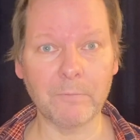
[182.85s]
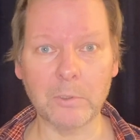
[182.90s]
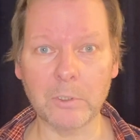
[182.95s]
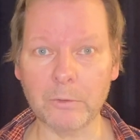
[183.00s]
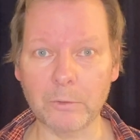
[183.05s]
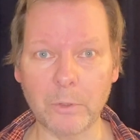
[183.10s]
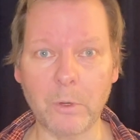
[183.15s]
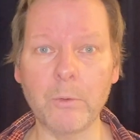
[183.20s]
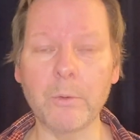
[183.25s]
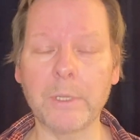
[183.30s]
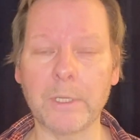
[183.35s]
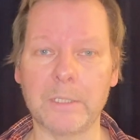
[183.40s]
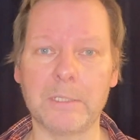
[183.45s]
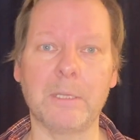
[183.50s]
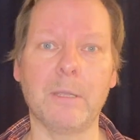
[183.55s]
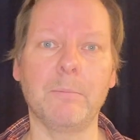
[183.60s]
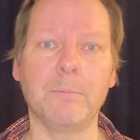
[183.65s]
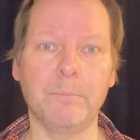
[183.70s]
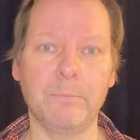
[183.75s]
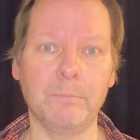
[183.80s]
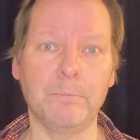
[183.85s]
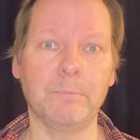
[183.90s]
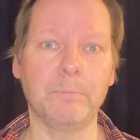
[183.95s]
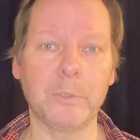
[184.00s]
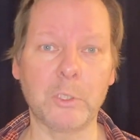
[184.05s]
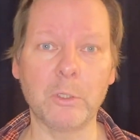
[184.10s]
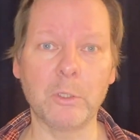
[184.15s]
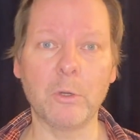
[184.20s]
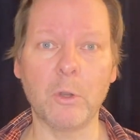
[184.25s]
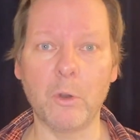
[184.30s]
growing their,
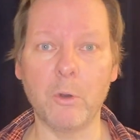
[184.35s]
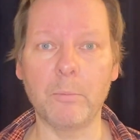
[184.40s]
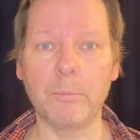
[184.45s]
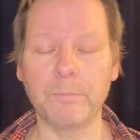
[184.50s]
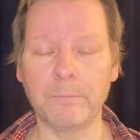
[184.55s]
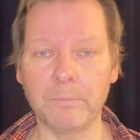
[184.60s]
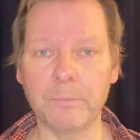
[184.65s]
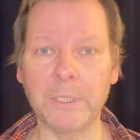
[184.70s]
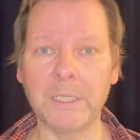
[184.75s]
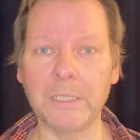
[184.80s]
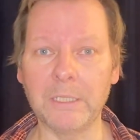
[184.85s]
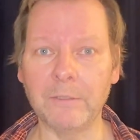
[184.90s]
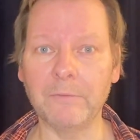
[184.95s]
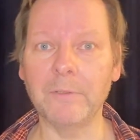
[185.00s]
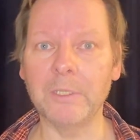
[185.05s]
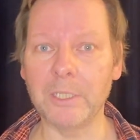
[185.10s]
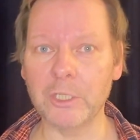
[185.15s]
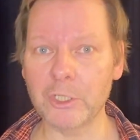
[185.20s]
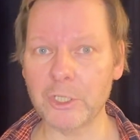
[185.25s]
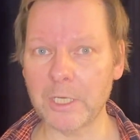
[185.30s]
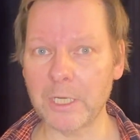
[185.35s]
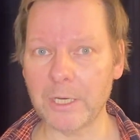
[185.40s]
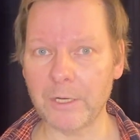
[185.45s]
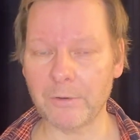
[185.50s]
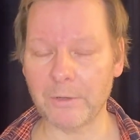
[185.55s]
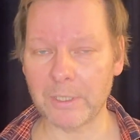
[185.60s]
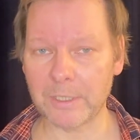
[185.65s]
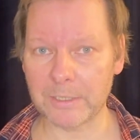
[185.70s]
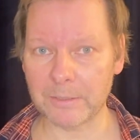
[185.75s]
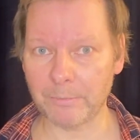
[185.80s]
BEV share
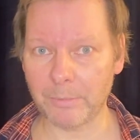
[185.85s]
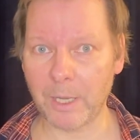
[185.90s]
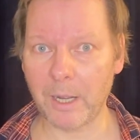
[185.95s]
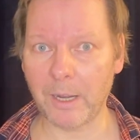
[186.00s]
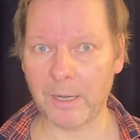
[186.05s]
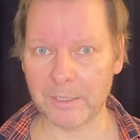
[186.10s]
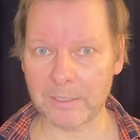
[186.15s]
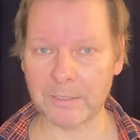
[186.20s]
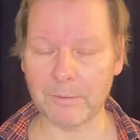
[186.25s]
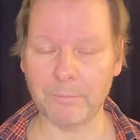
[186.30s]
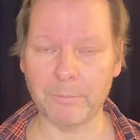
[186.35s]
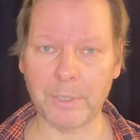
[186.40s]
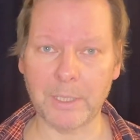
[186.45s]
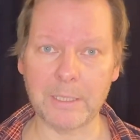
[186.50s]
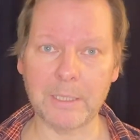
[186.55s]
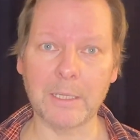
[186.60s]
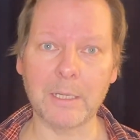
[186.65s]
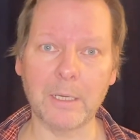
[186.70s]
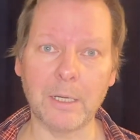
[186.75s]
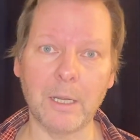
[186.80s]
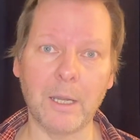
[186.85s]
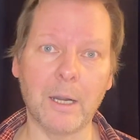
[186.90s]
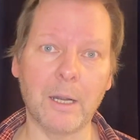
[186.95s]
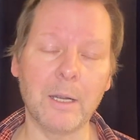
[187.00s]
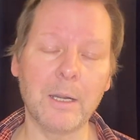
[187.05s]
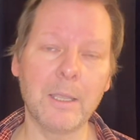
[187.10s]
in the past, in particular